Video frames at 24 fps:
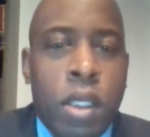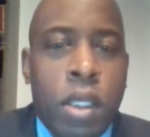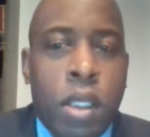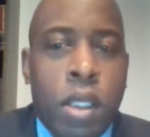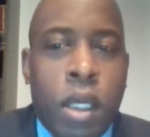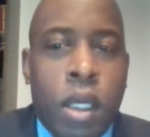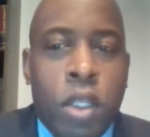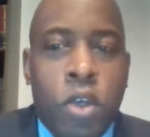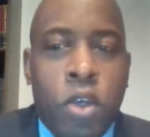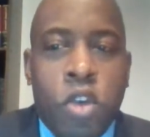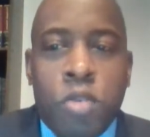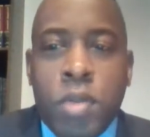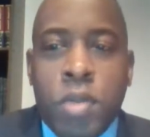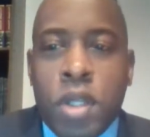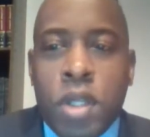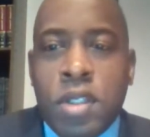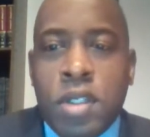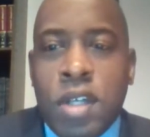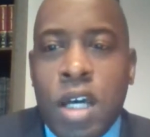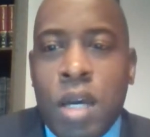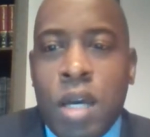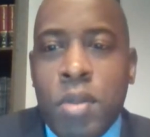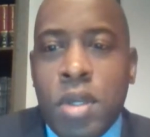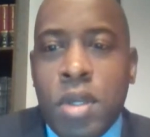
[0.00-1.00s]
I used my
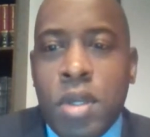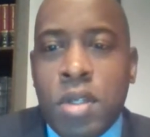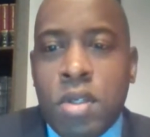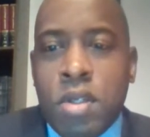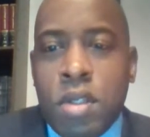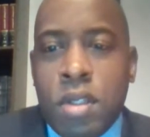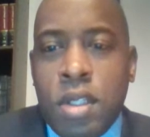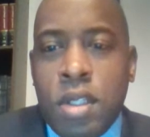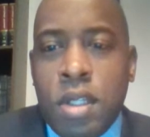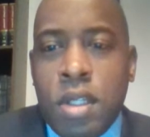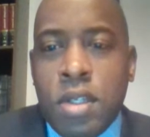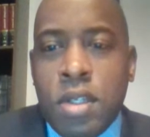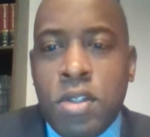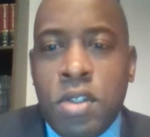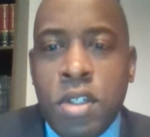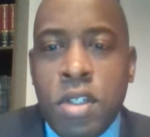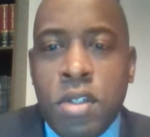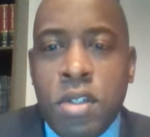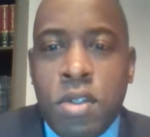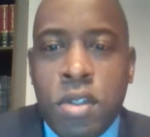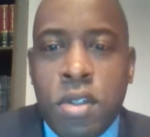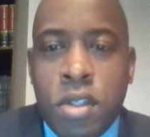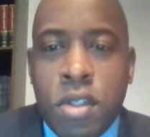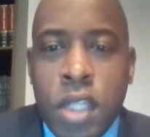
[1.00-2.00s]
time as the
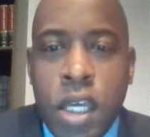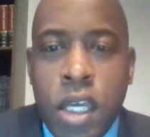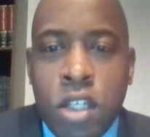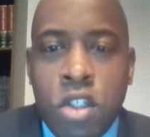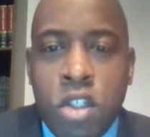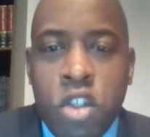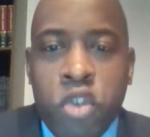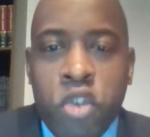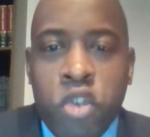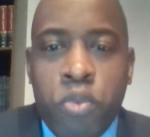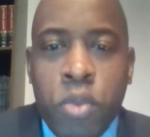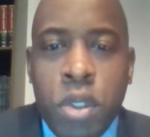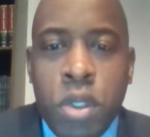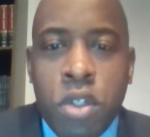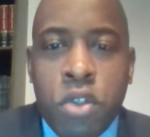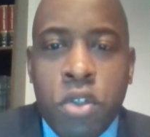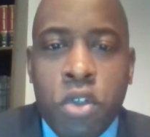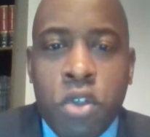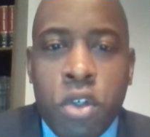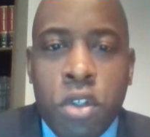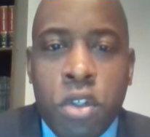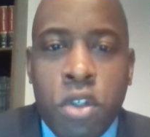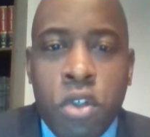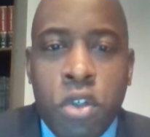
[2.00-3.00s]
assistant slash youth
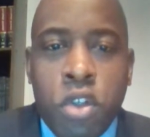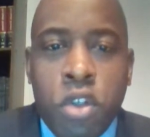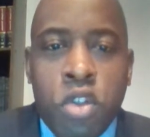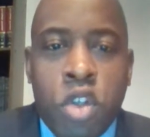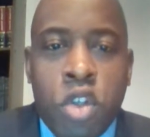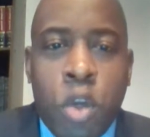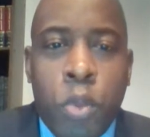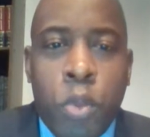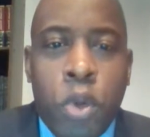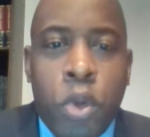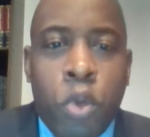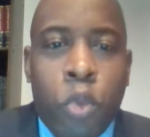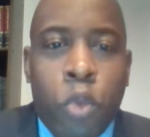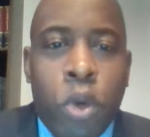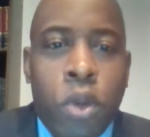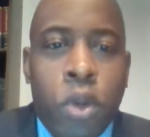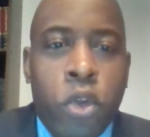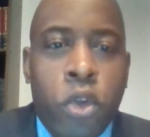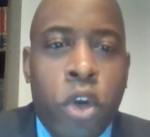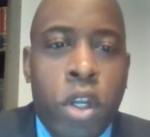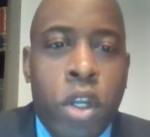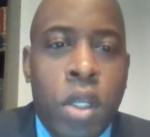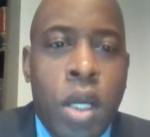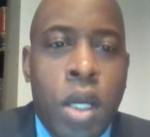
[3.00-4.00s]
minister to determine
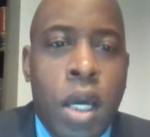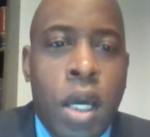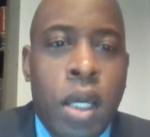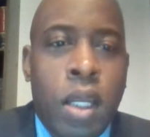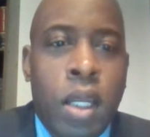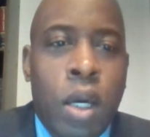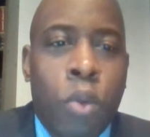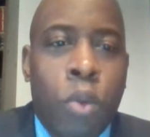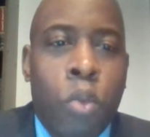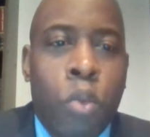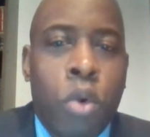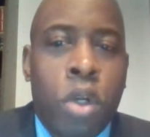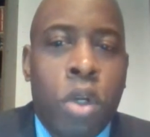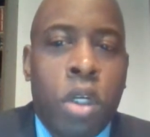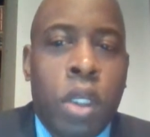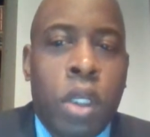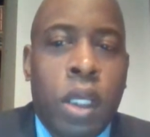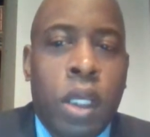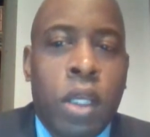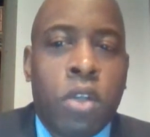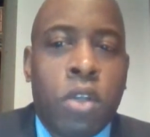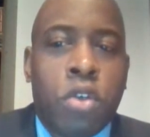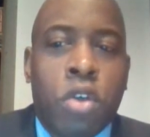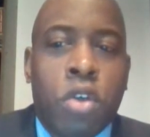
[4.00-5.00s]
whether or not I wanted to
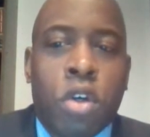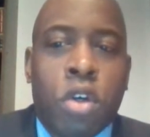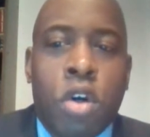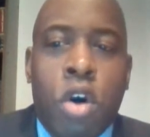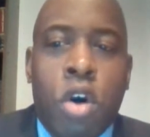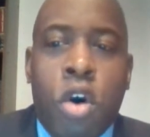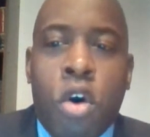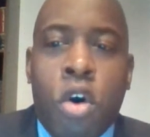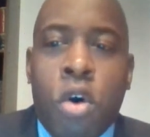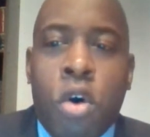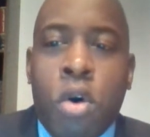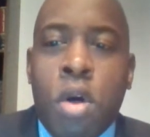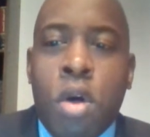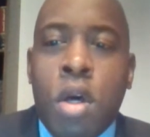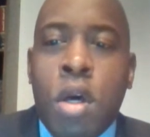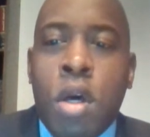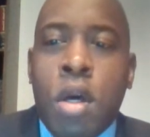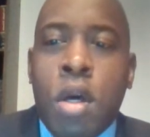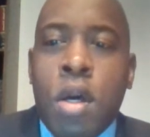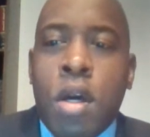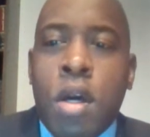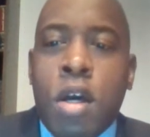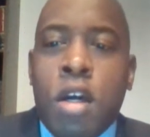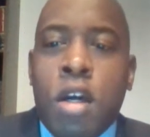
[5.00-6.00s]
answer the call
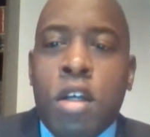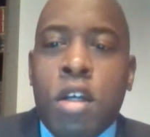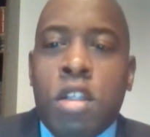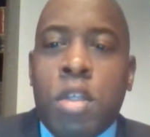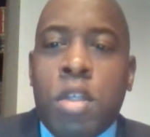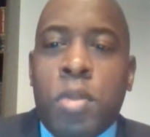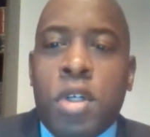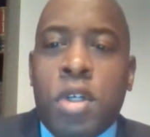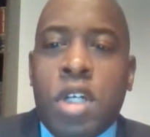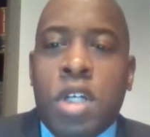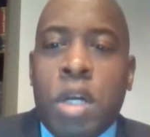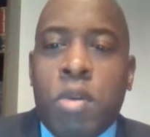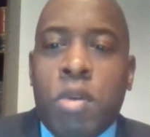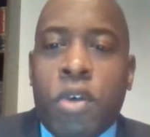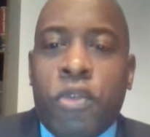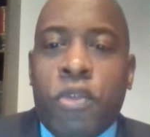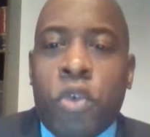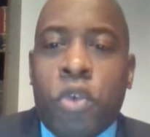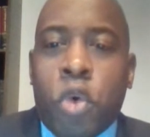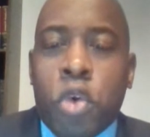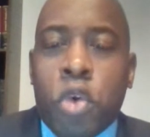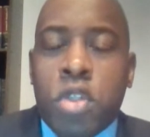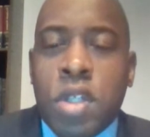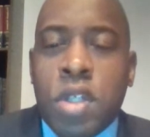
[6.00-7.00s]
to become a
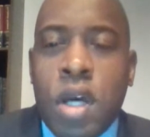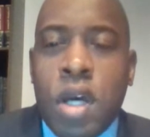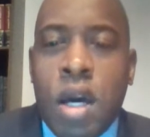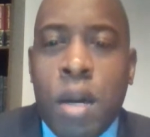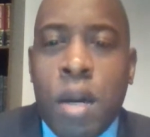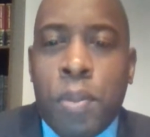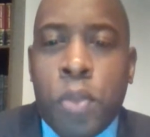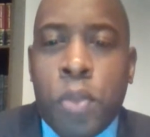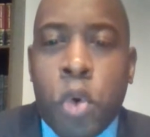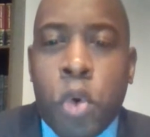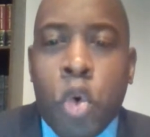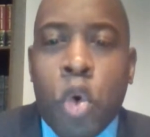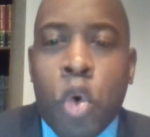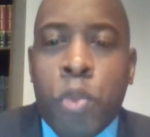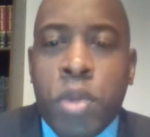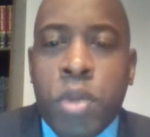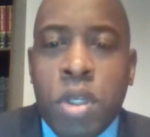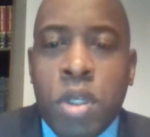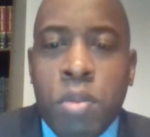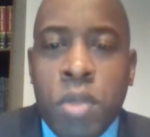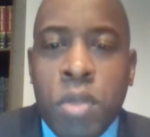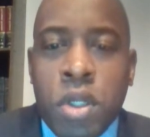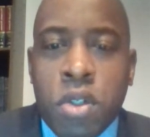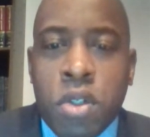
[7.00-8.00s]
full time
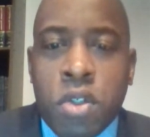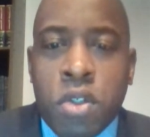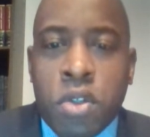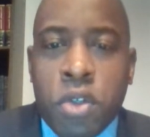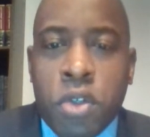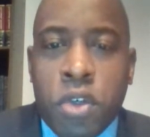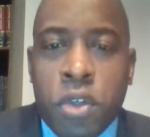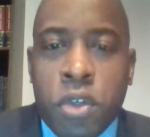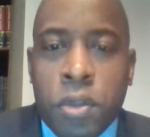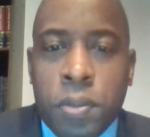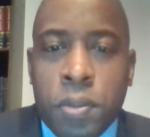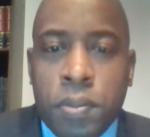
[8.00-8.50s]
pulpit minister.